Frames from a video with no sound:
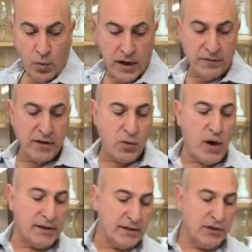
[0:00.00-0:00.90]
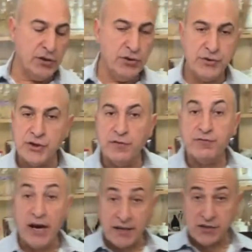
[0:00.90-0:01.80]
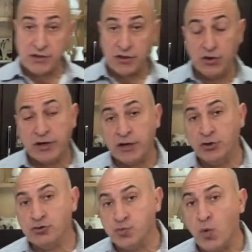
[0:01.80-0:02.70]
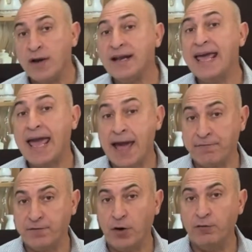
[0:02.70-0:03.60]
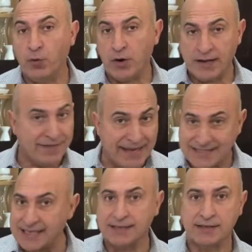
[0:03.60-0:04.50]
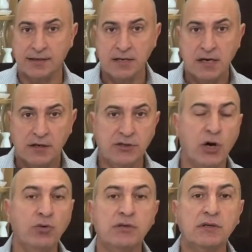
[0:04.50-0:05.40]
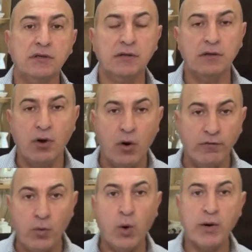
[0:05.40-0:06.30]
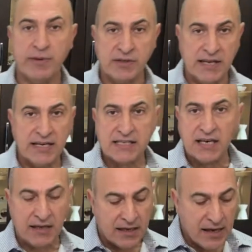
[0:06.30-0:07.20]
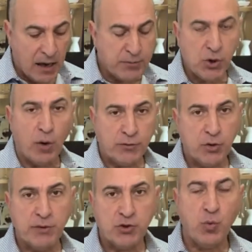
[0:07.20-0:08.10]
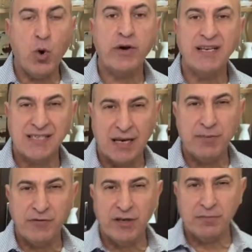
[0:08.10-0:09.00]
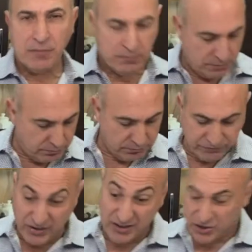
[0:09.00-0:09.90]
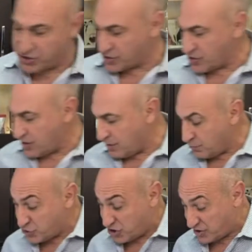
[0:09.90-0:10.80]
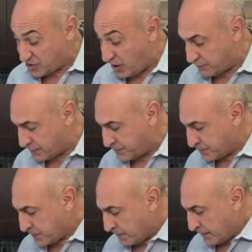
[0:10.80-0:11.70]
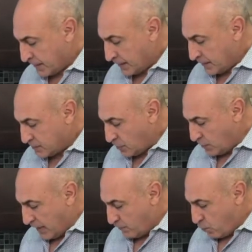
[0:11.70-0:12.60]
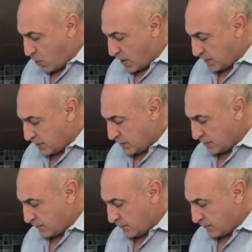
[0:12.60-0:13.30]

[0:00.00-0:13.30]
whatever the quantity you're using of rice, you're going to use 1.5 of water, and that's it. Don't overwater because then it's going to absorb too much water. It's going to be really mushy and stuff. So we have 1.